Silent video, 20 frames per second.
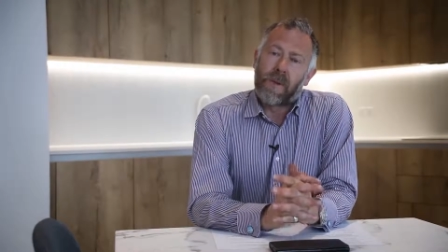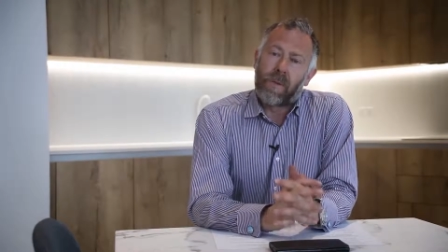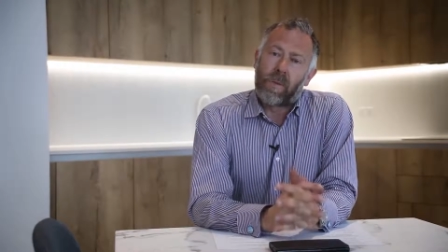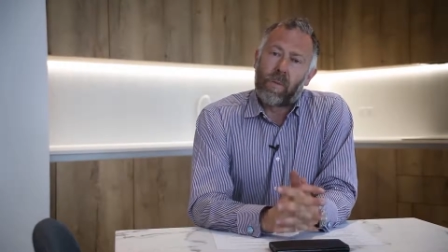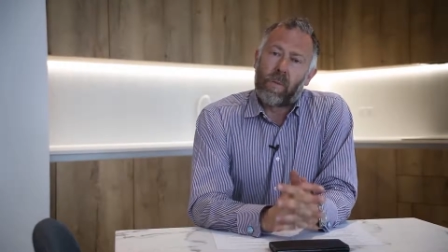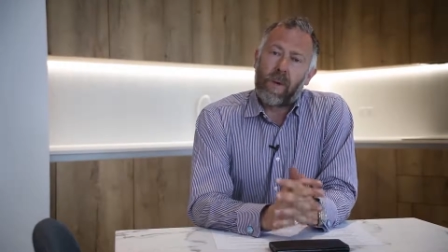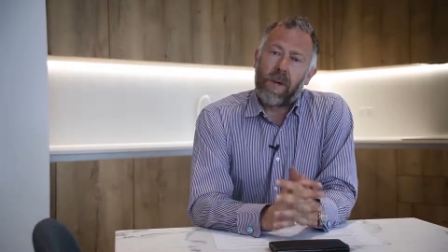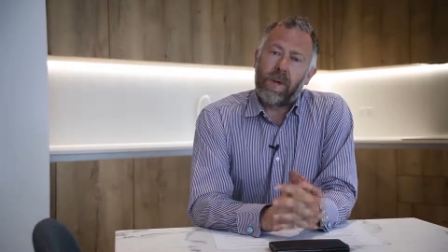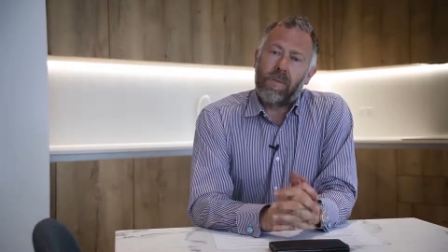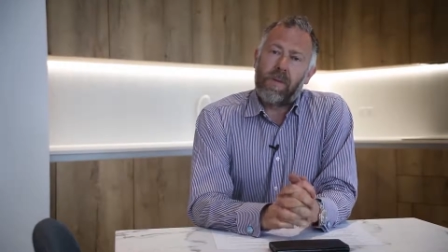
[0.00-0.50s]

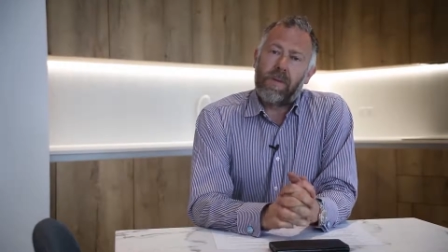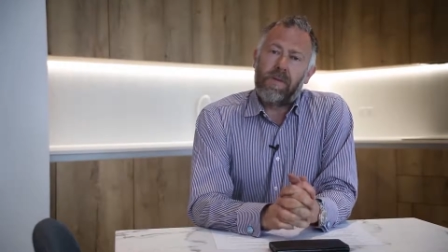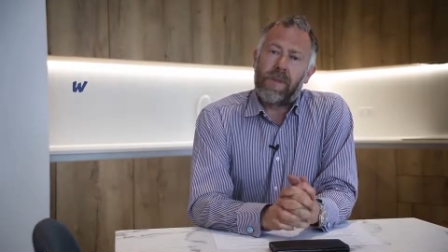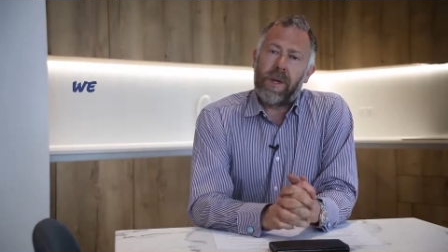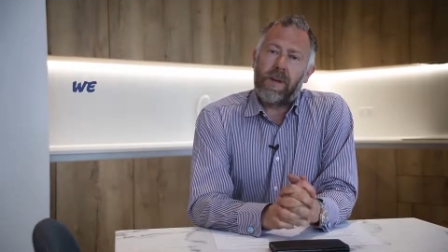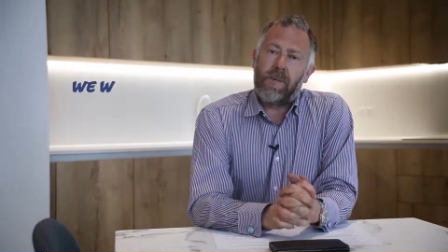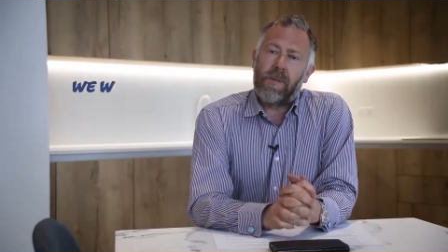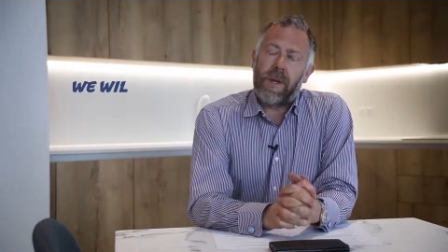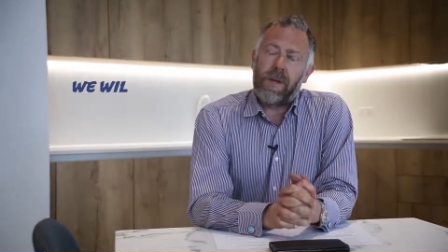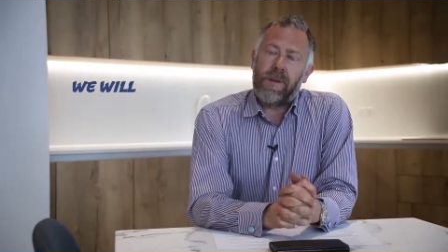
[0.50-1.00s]
We will
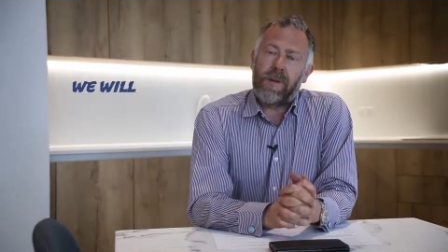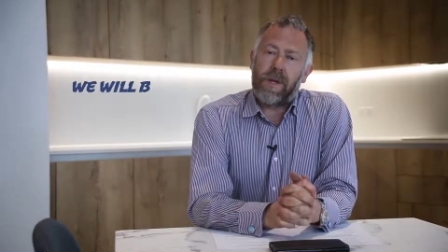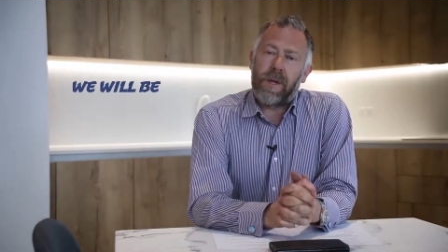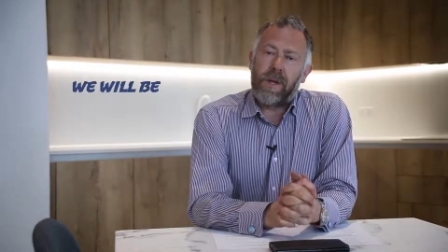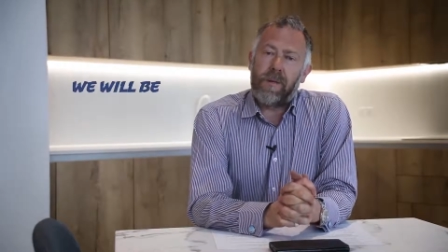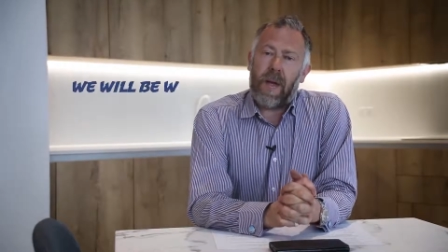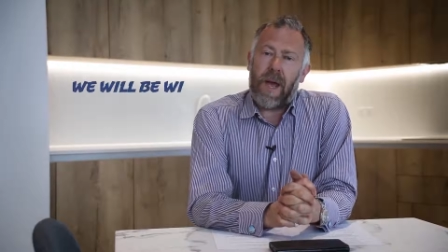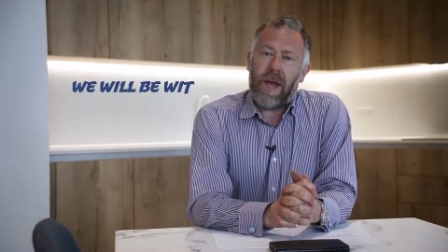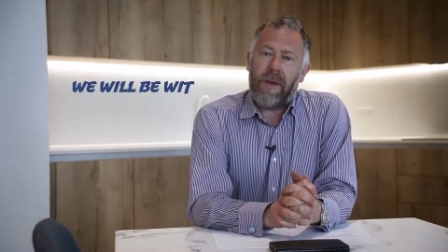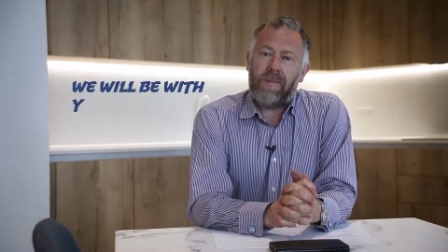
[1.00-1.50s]
be with
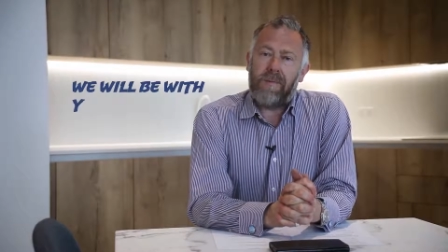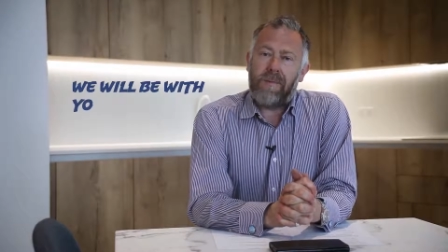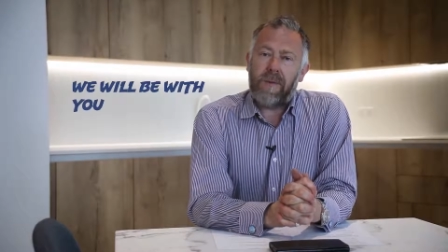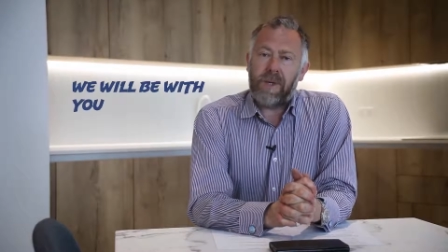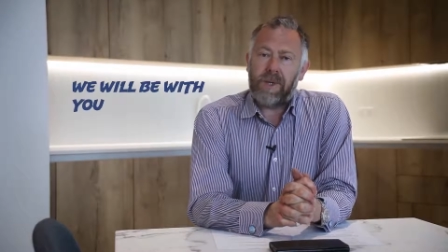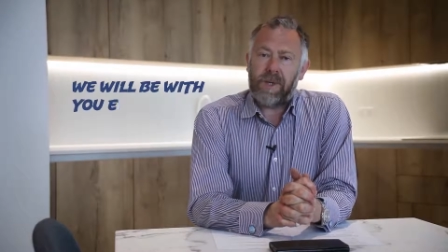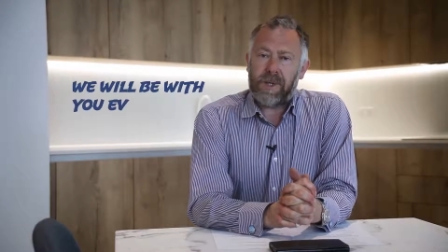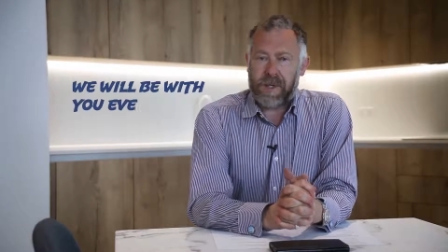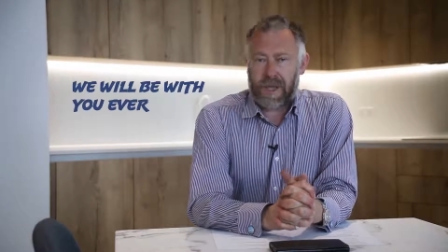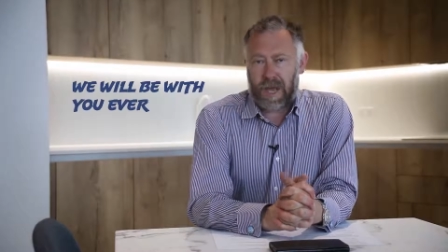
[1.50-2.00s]
you every
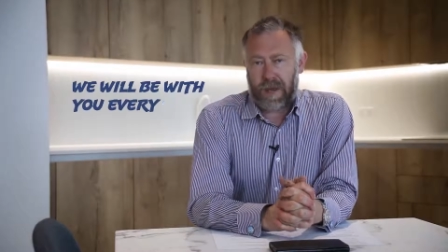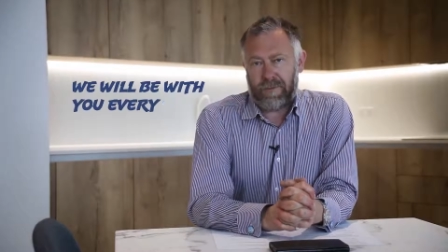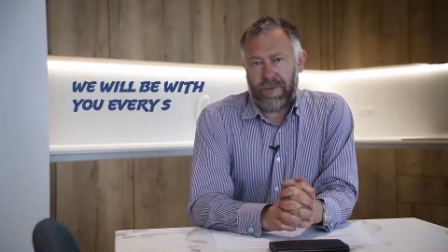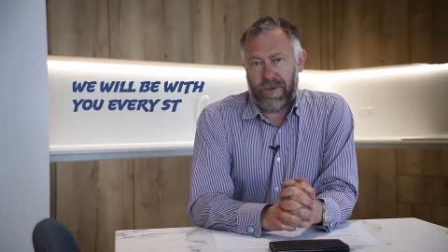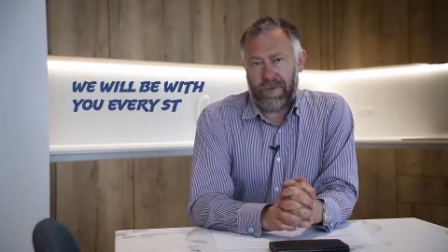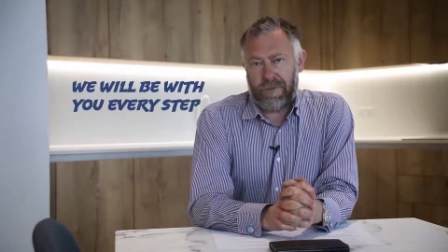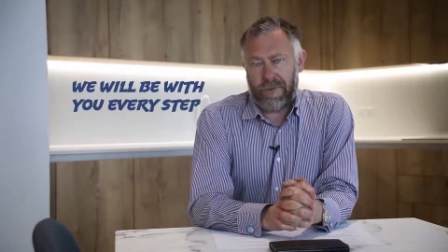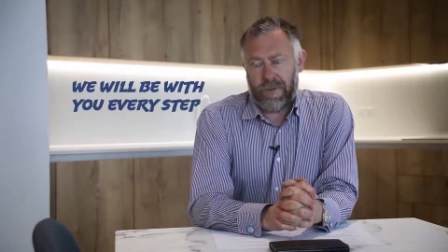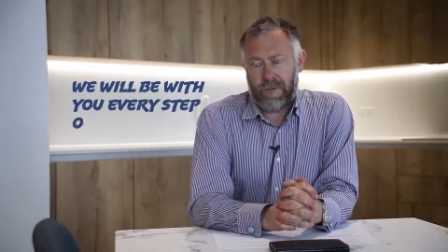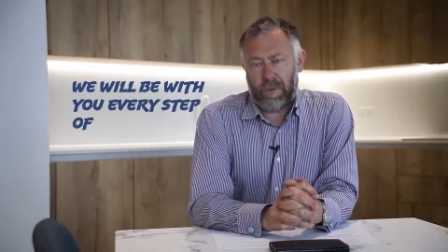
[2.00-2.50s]
step
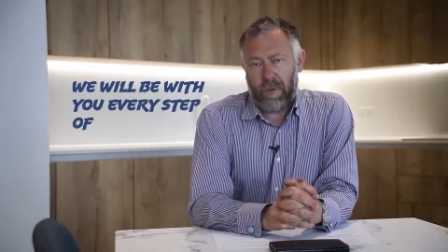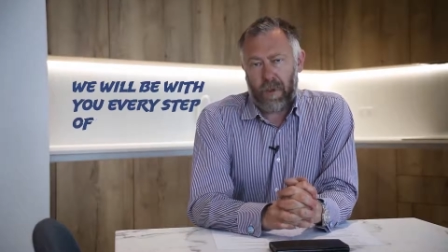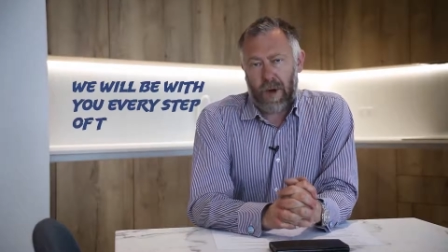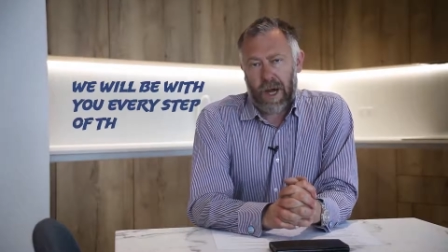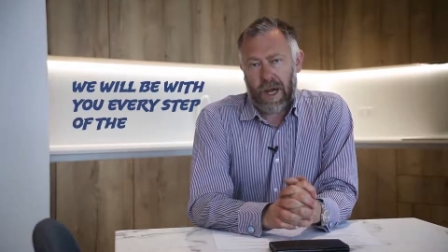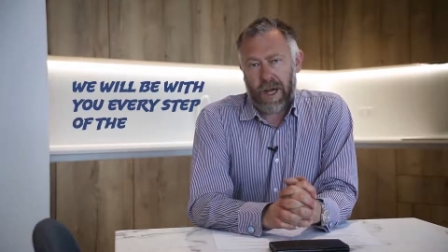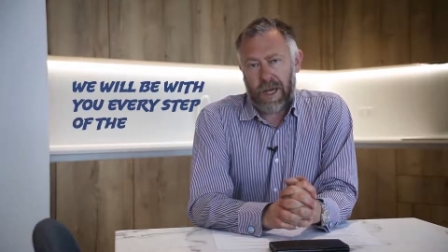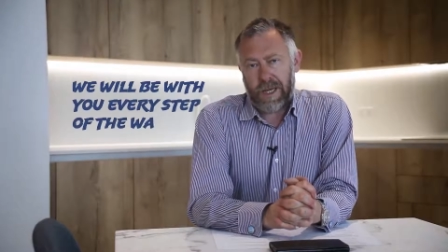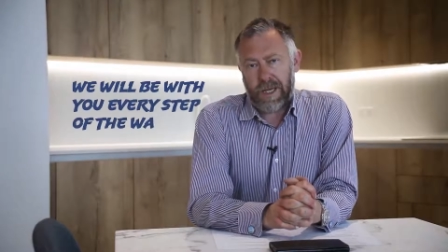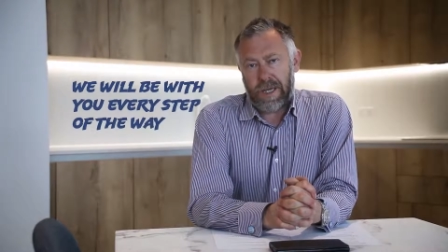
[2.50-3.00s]
of the
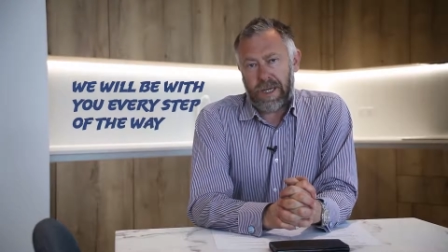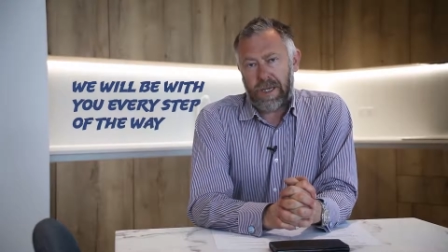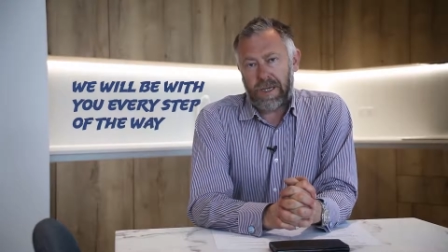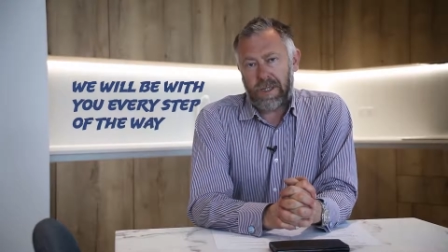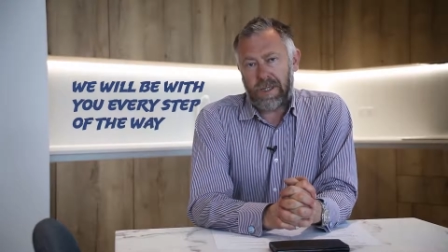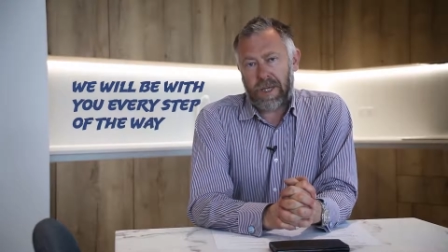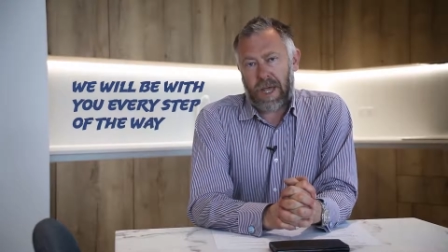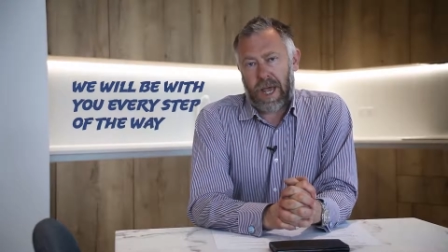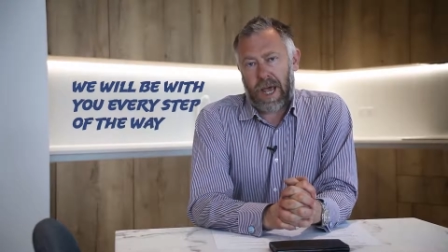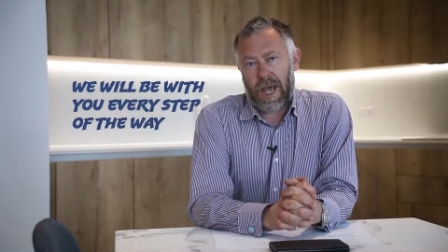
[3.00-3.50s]
way
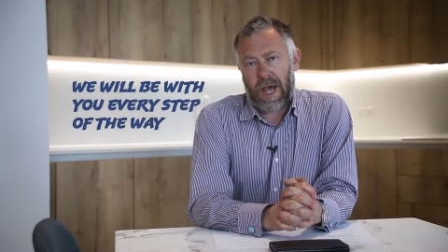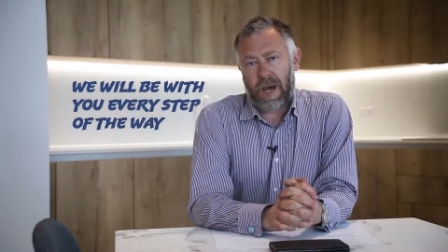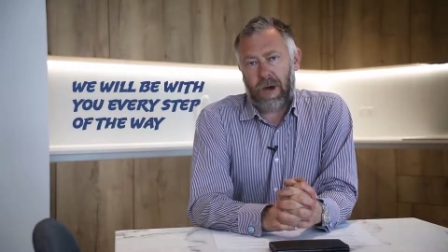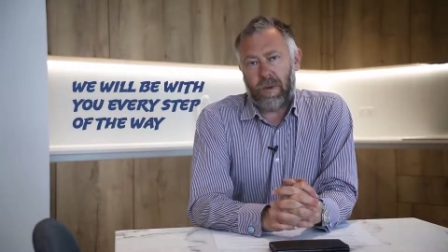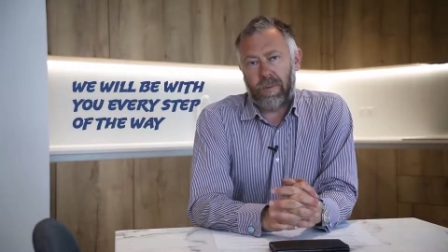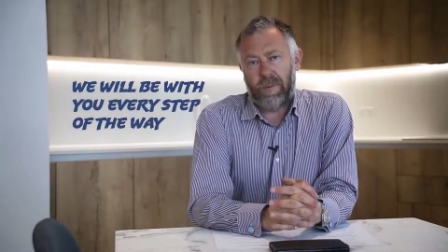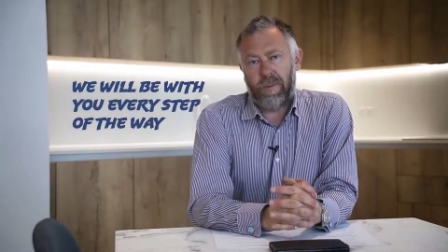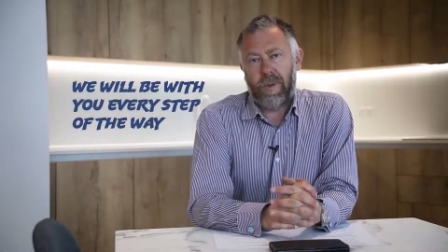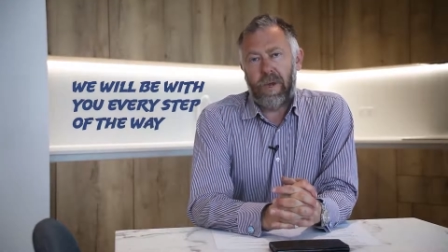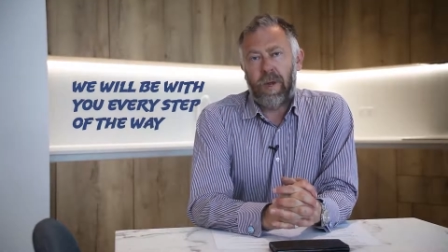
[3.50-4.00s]
to
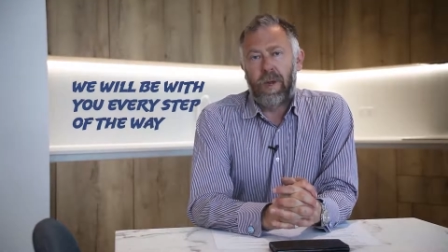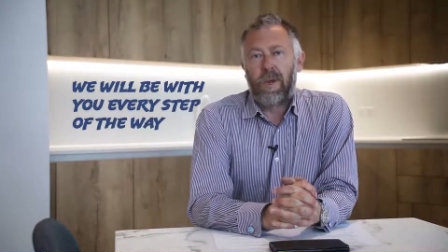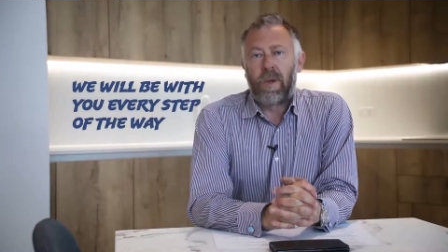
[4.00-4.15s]
help